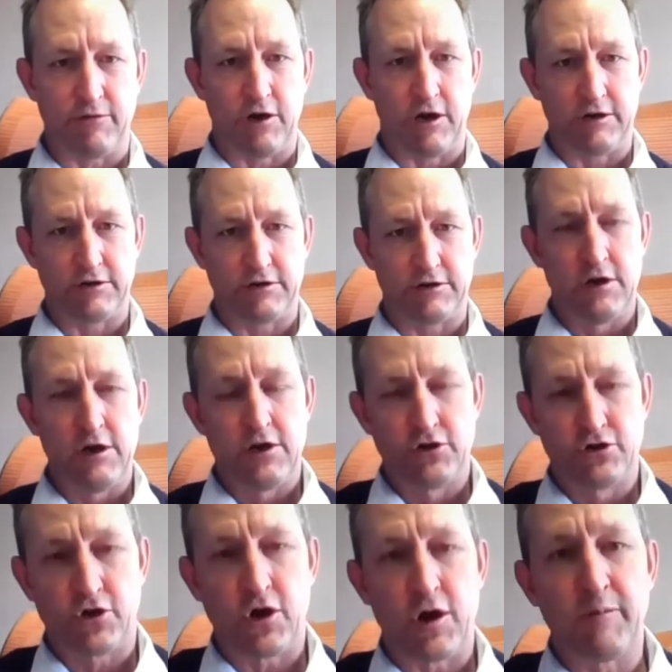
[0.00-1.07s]
market
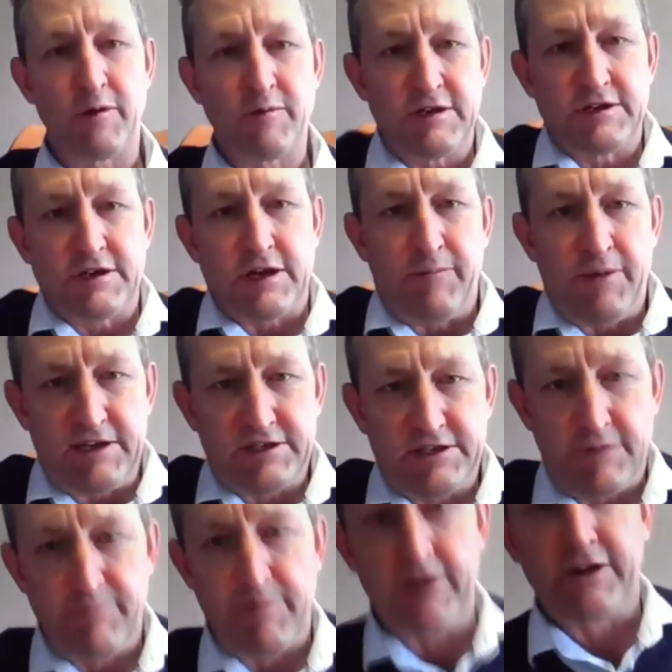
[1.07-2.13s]
to complement our
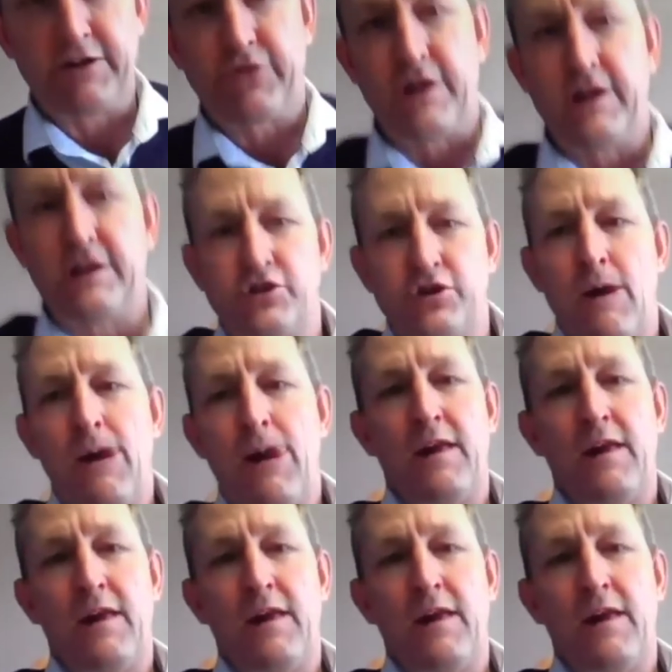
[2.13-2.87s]
plastic punnet range.